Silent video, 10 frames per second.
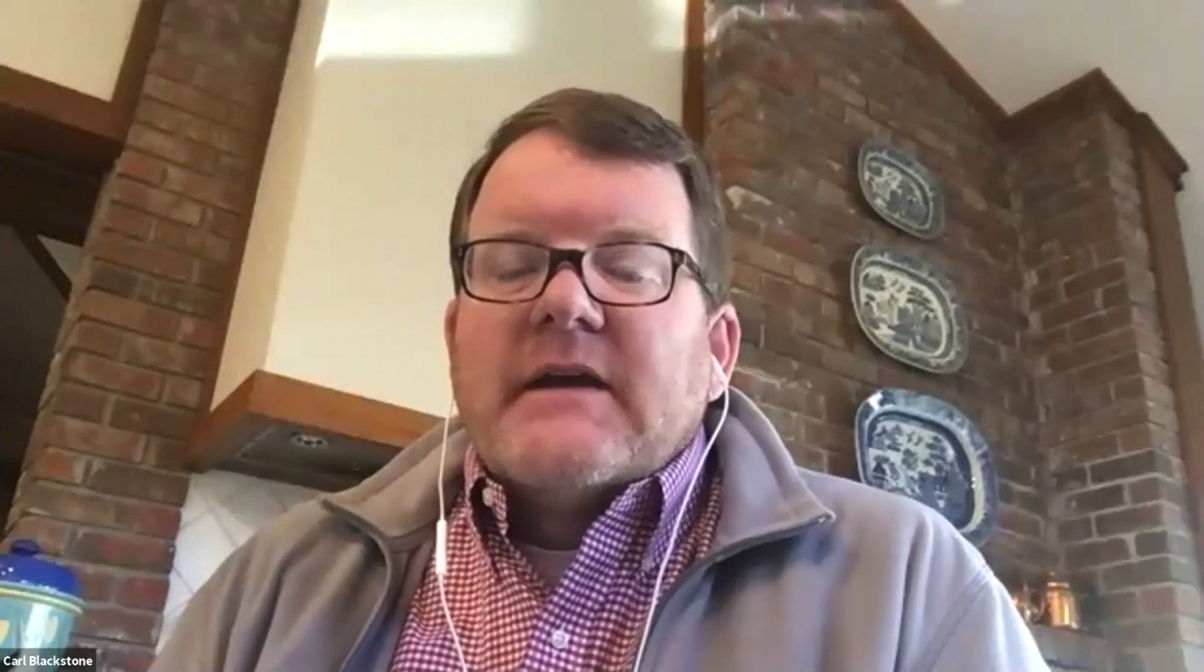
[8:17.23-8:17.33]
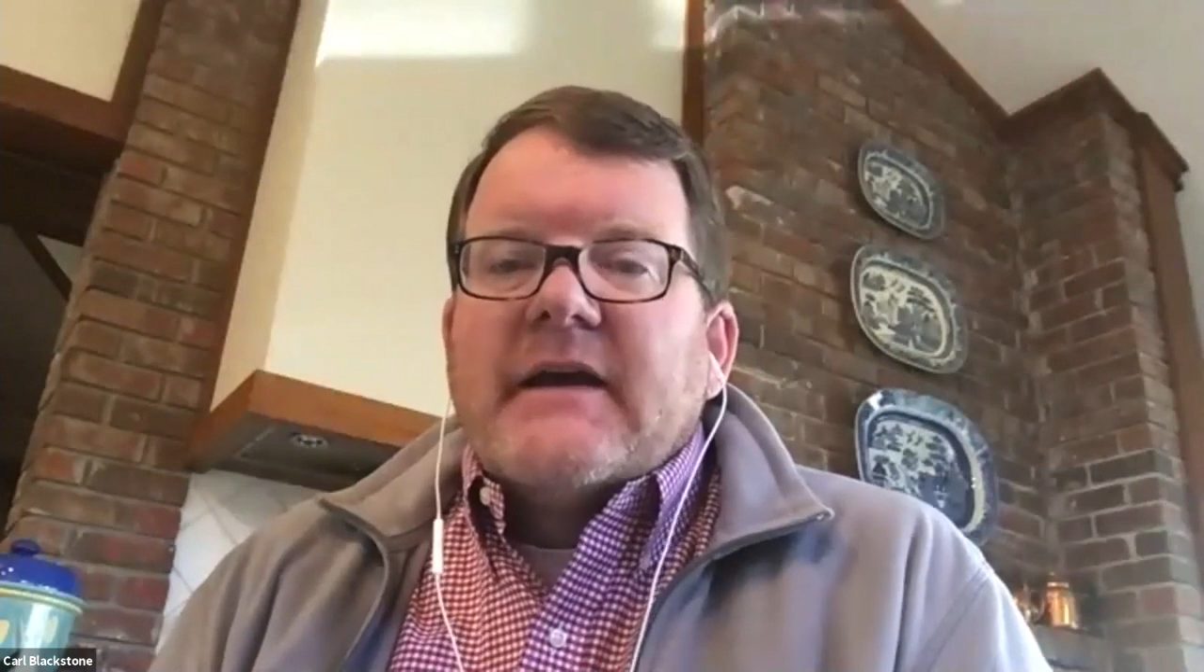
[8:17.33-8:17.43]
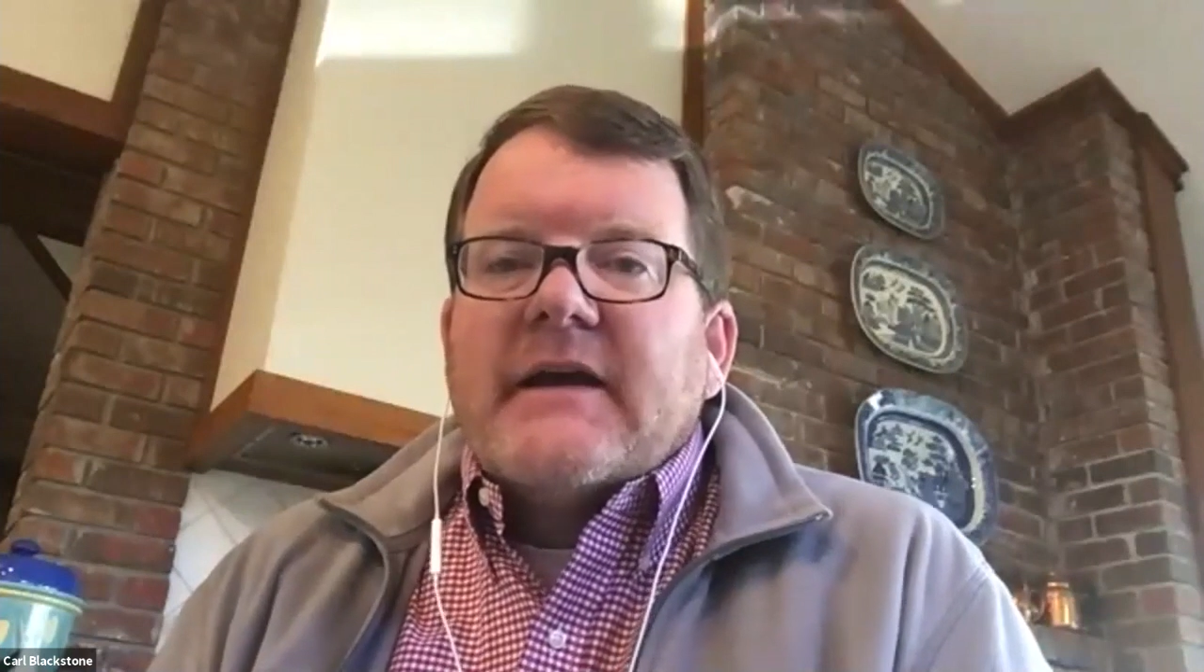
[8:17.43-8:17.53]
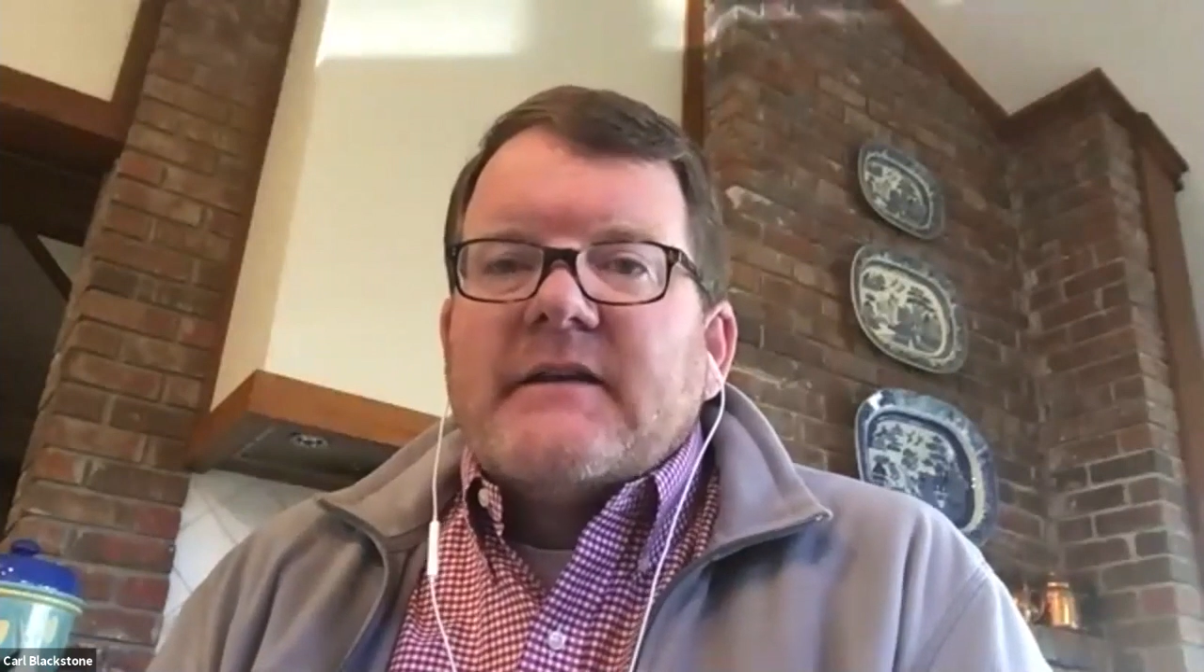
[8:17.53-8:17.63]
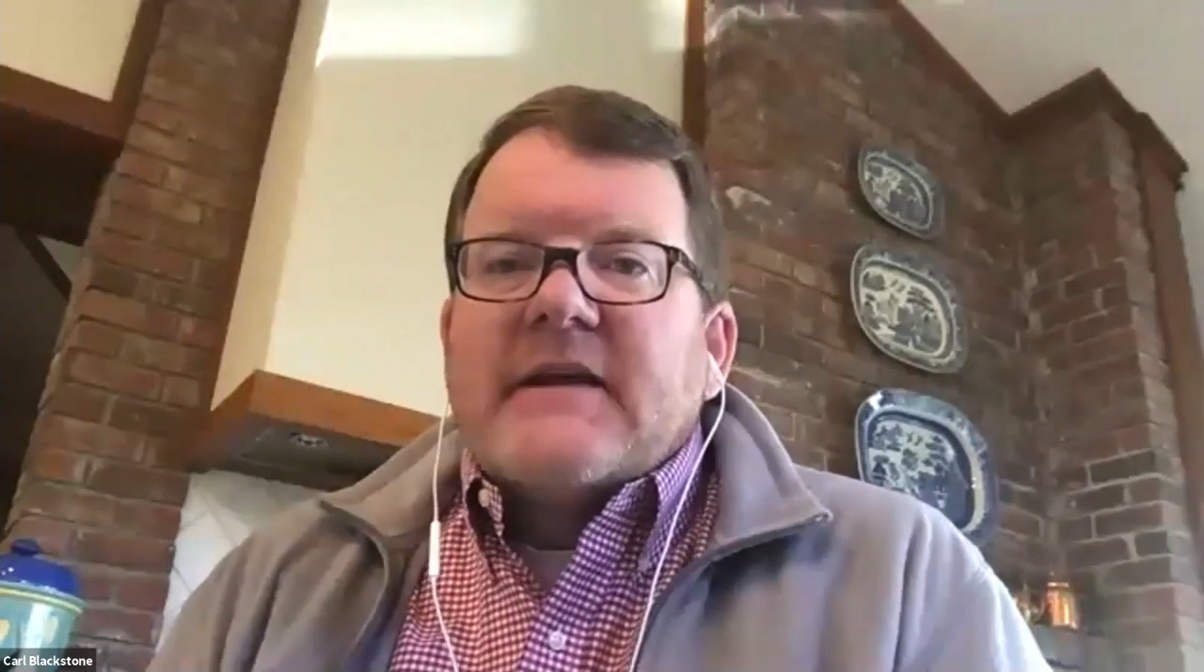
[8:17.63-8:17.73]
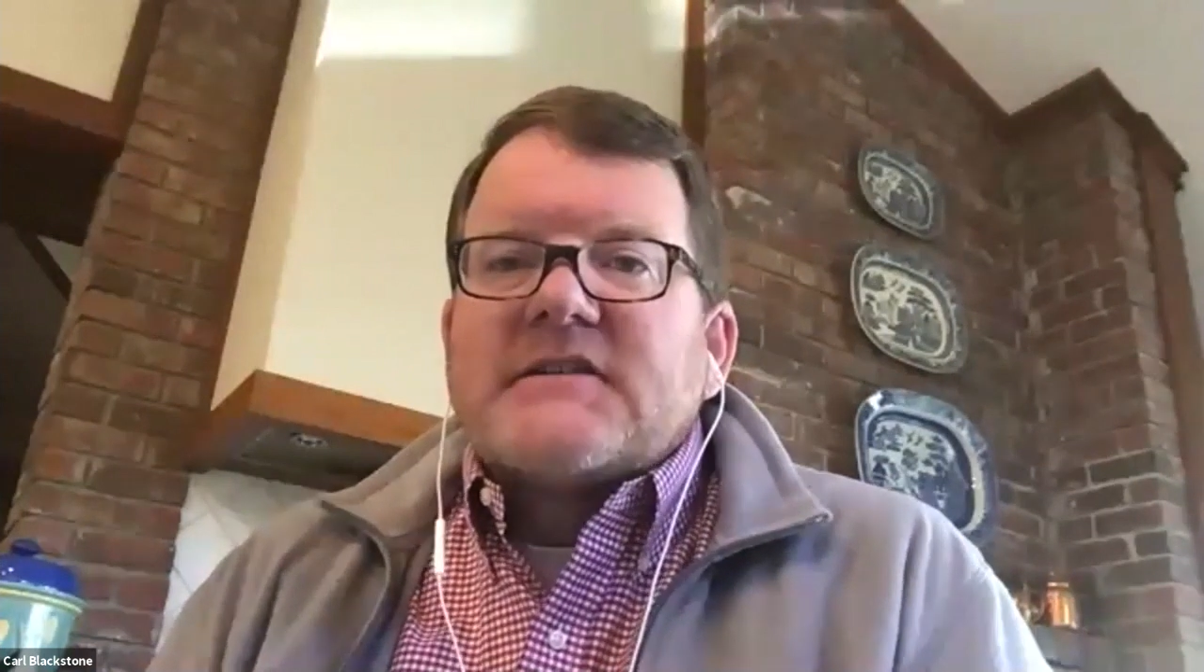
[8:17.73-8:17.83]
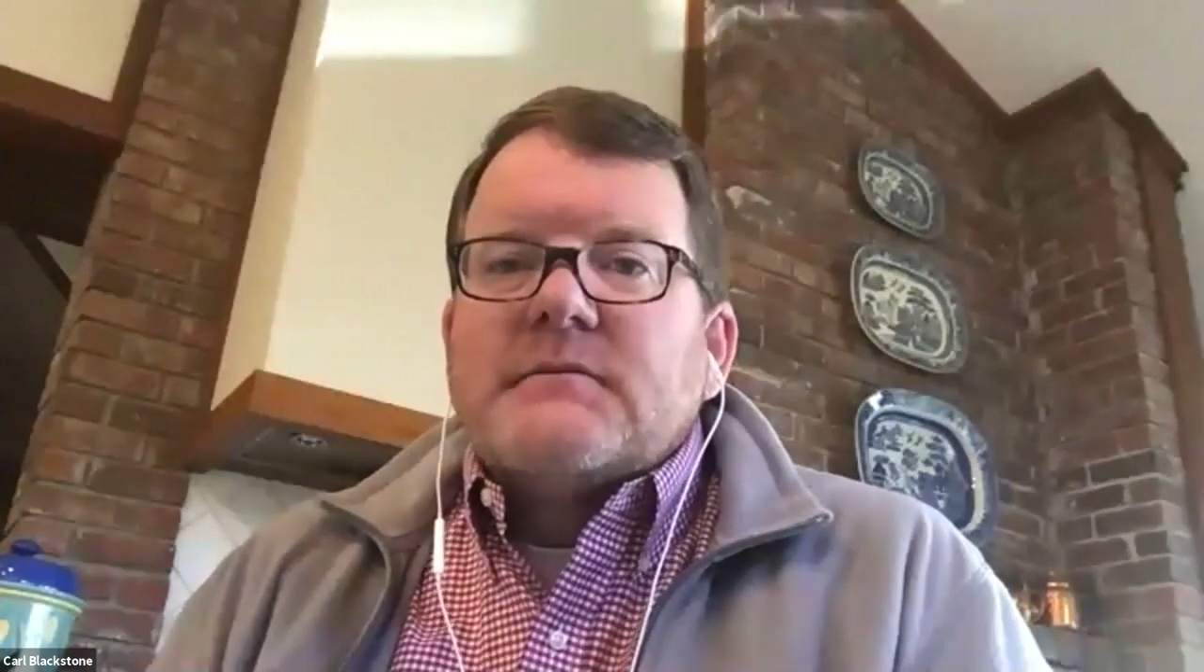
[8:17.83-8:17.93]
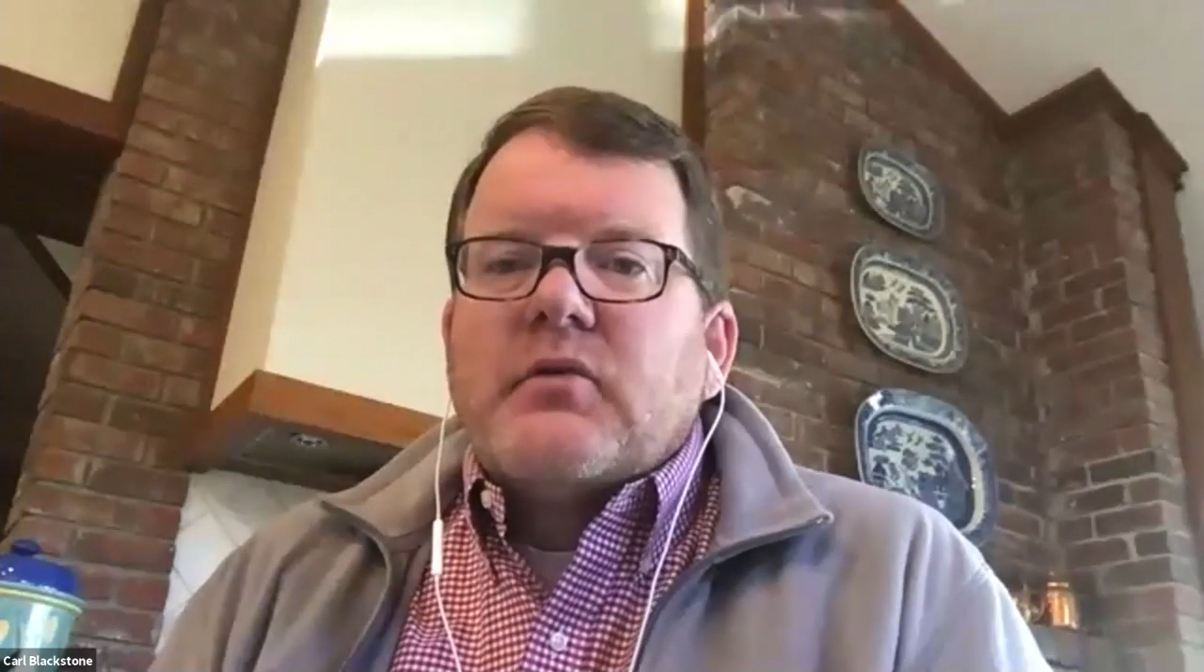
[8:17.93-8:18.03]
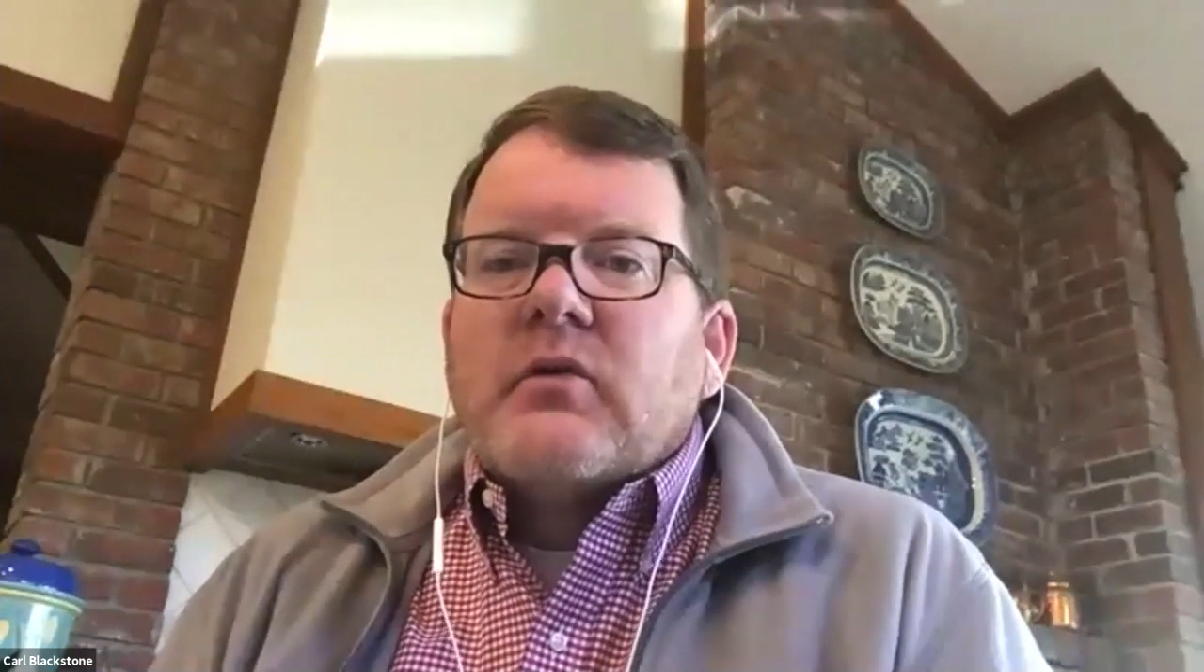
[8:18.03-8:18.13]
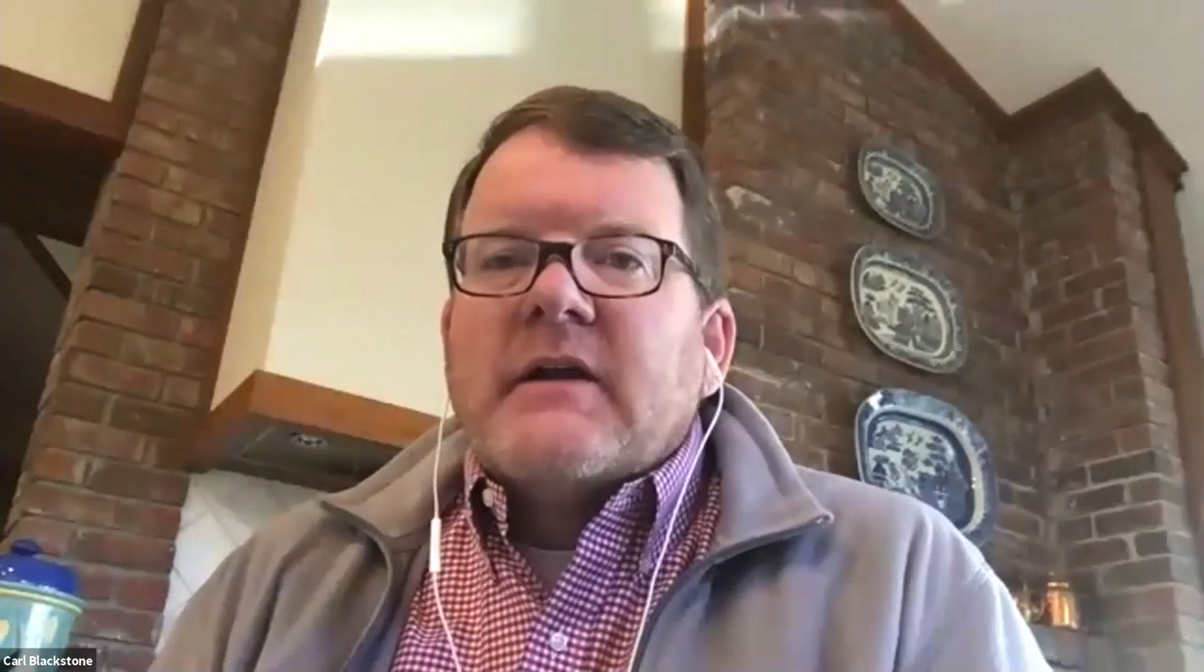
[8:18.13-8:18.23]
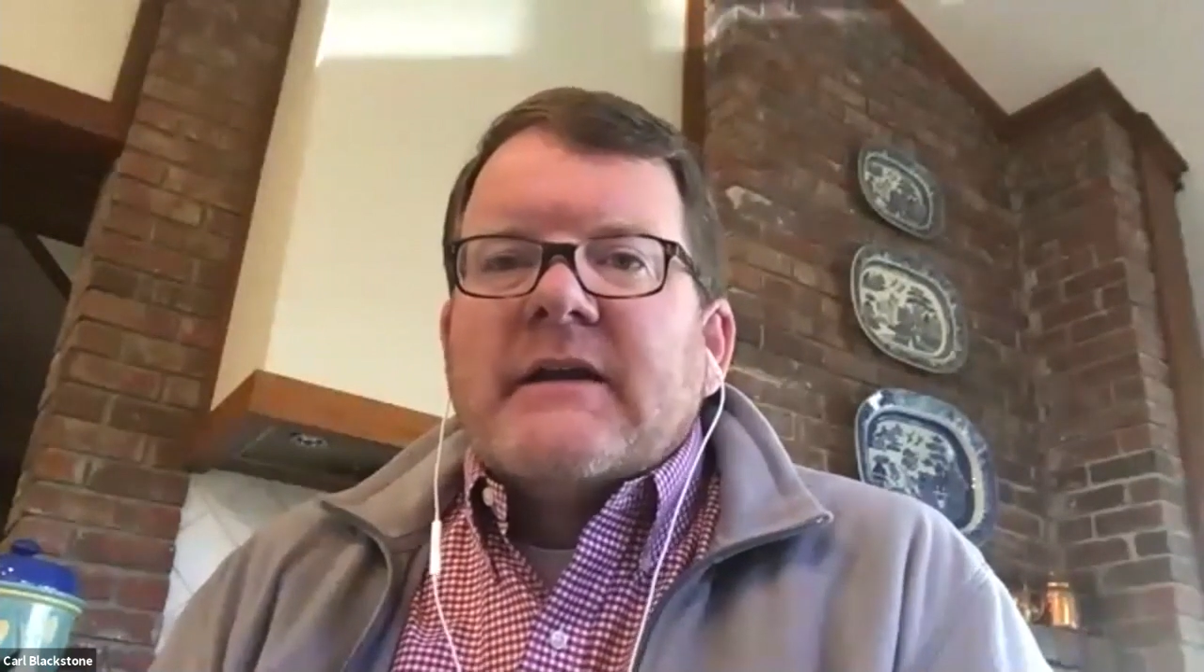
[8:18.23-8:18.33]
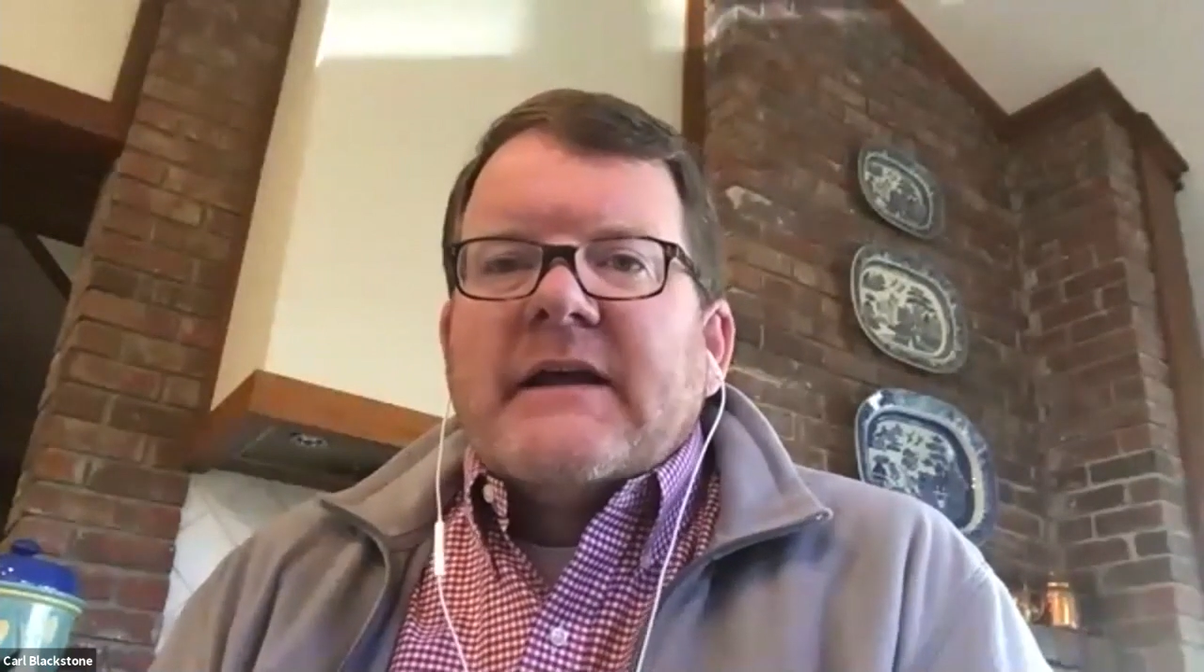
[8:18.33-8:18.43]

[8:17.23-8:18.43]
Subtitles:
at Nexen Pruitt.